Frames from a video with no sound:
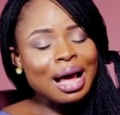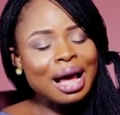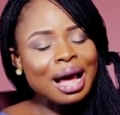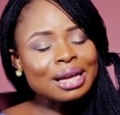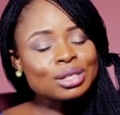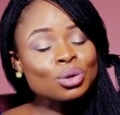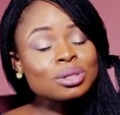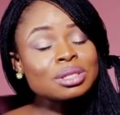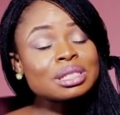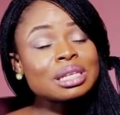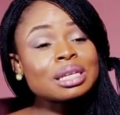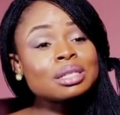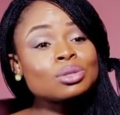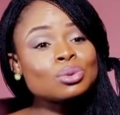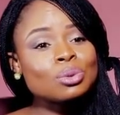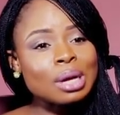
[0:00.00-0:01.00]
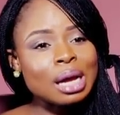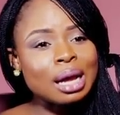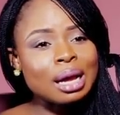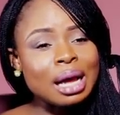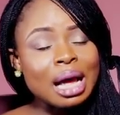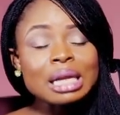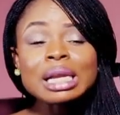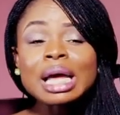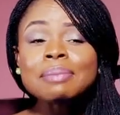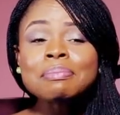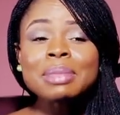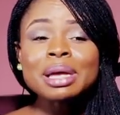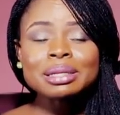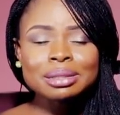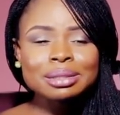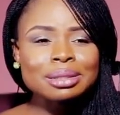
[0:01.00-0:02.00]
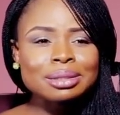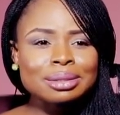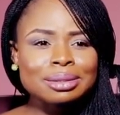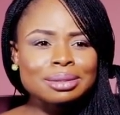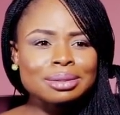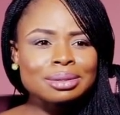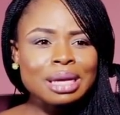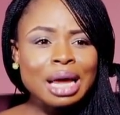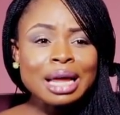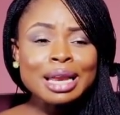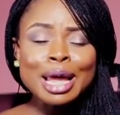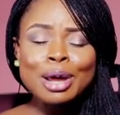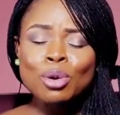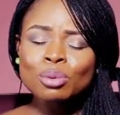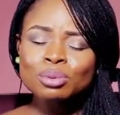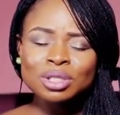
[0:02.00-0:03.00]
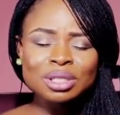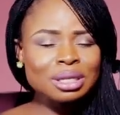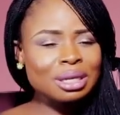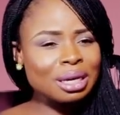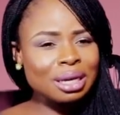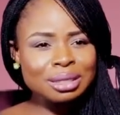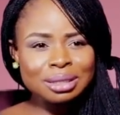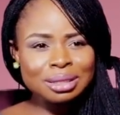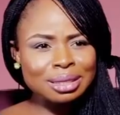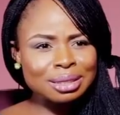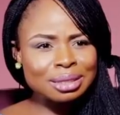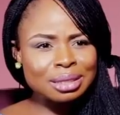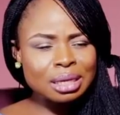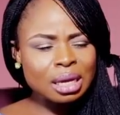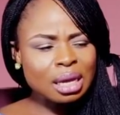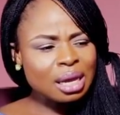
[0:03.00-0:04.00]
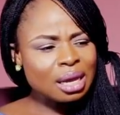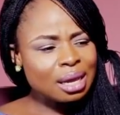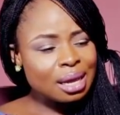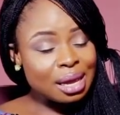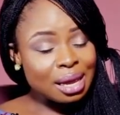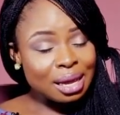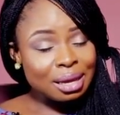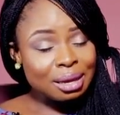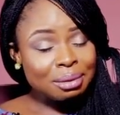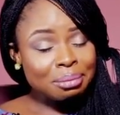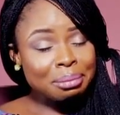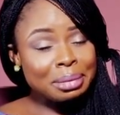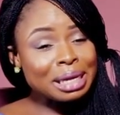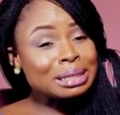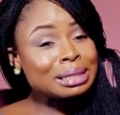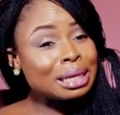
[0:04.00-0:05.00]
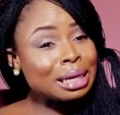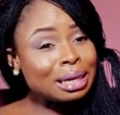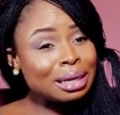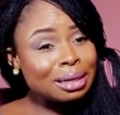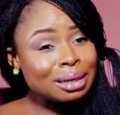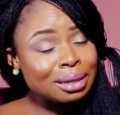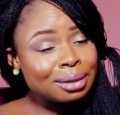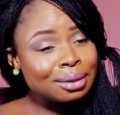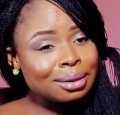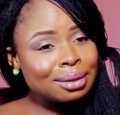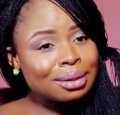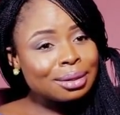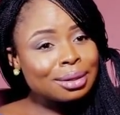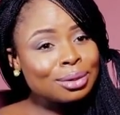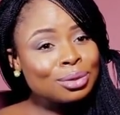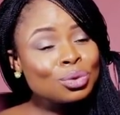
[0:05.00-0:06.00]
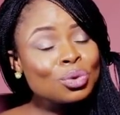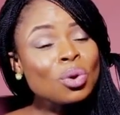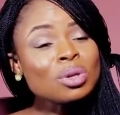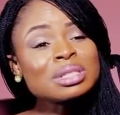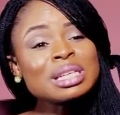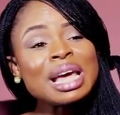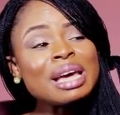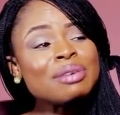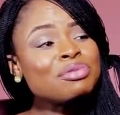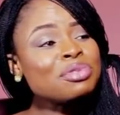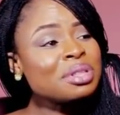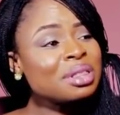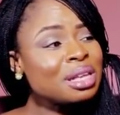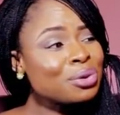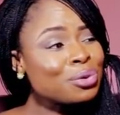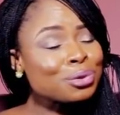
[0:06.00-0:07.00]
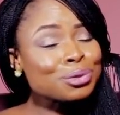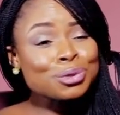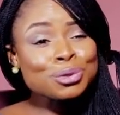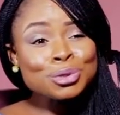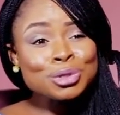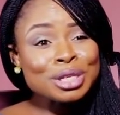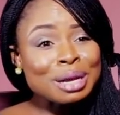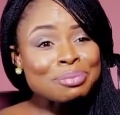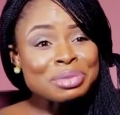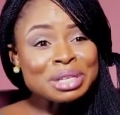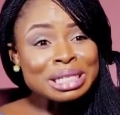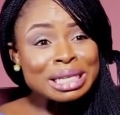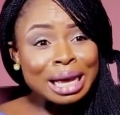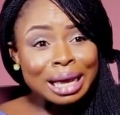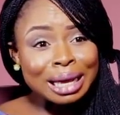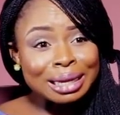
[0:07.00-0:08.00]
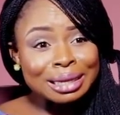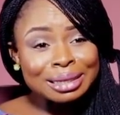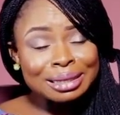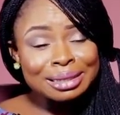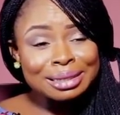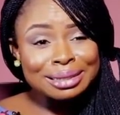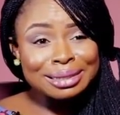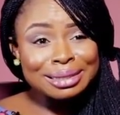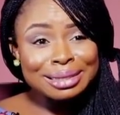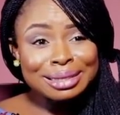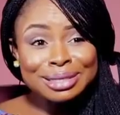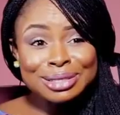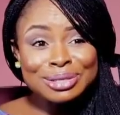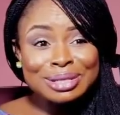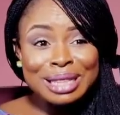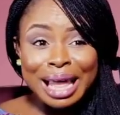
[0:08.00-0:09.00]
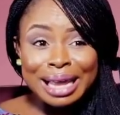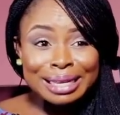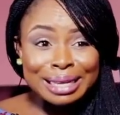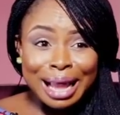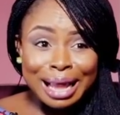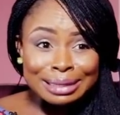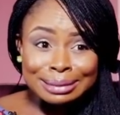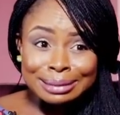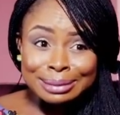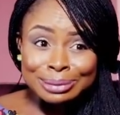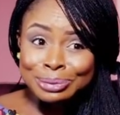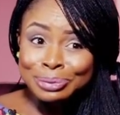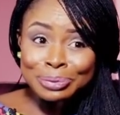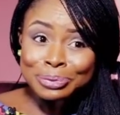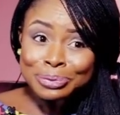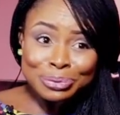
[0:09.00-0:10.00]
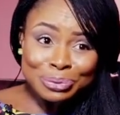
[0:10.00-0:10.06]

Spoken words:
I just said to her, and I meant it. And I hope she hears this. My dear, not everything on social media is like as it looks.